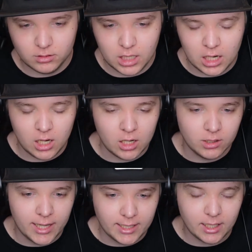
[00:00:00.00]
I'll
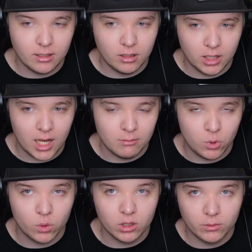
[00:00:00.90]
like it a lot
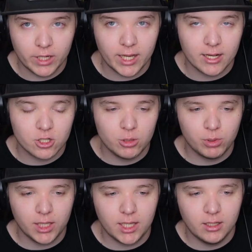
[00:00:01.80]
more when I actually
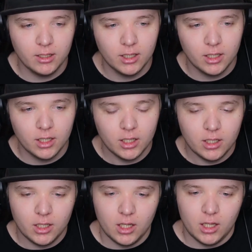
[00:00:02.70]
play it.
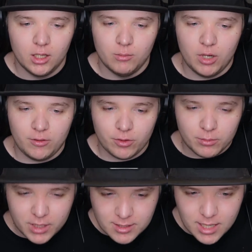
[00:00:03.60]
But
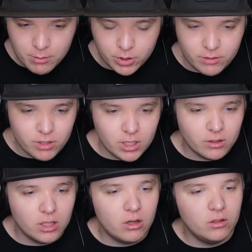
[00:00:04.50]
from this gameplay video
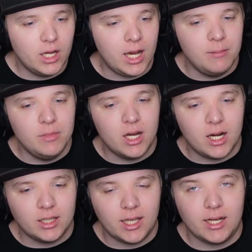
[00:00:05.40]
alone, I'm
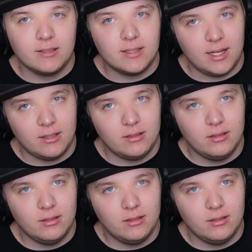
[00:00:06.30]
not that excited.